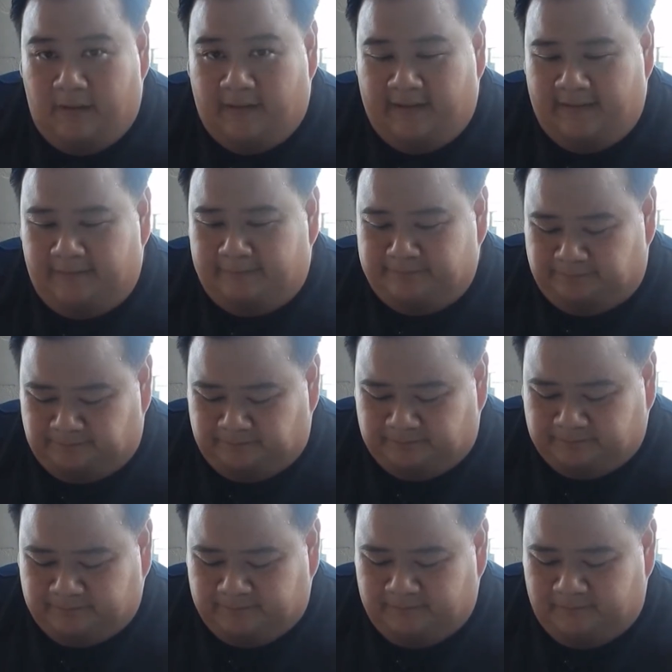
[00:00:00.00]
Okay.
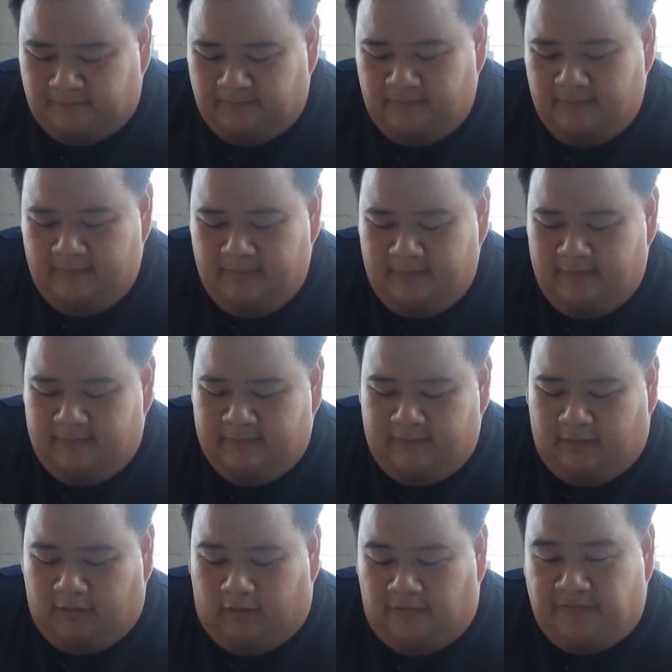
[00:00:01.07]

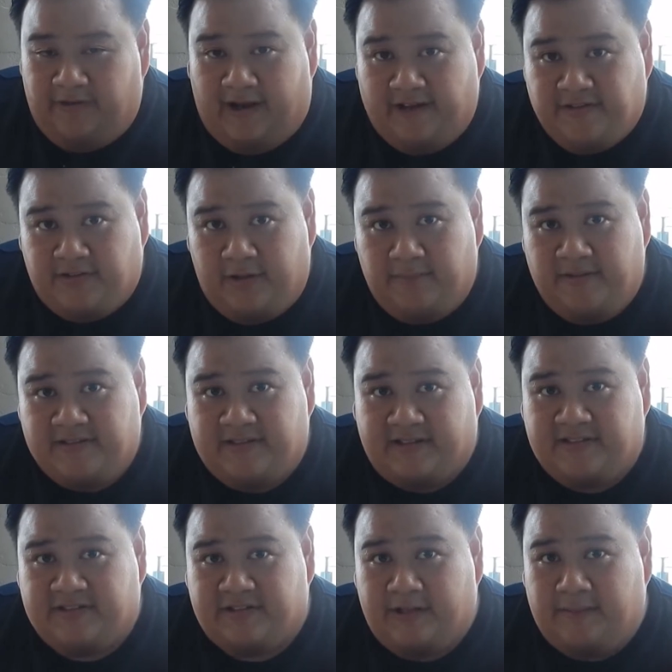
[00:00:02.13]
The coffee ice cream is
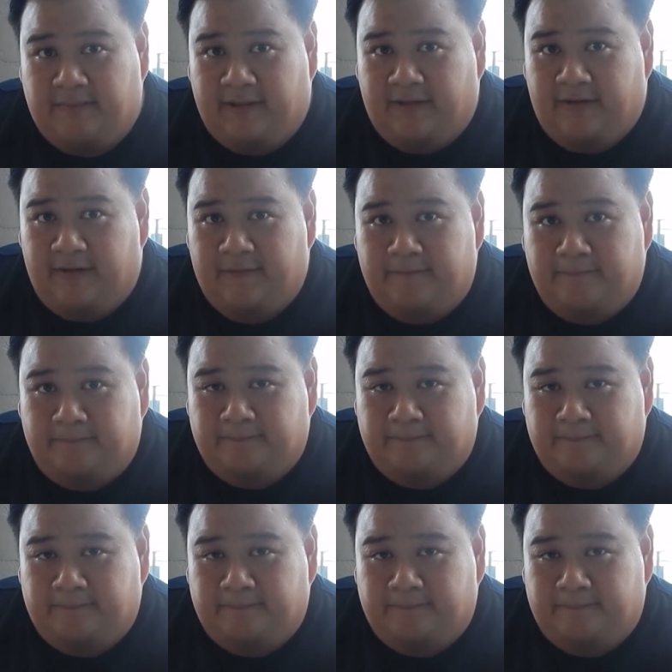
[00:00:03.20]
extremely good.